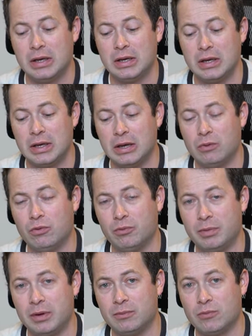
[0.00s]
it will
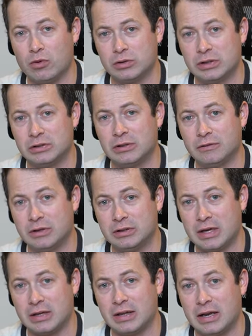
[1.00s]
be more sensitive and
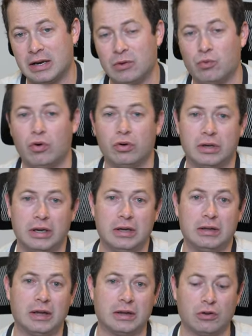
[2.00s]
detect that and it won't
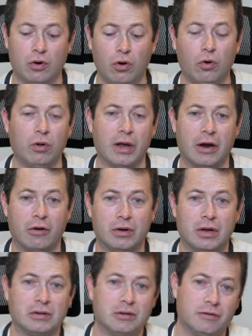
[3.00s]
need like the whole
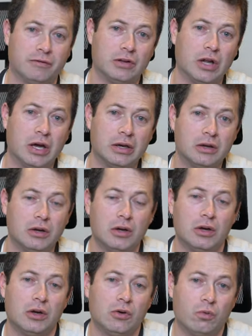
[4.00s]
area to flood
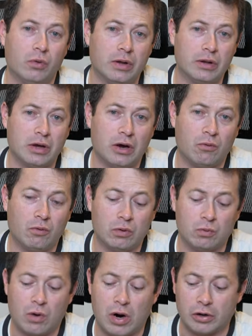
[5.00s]
with uh,
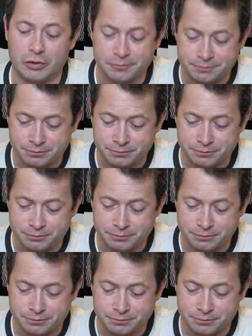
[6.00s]
with water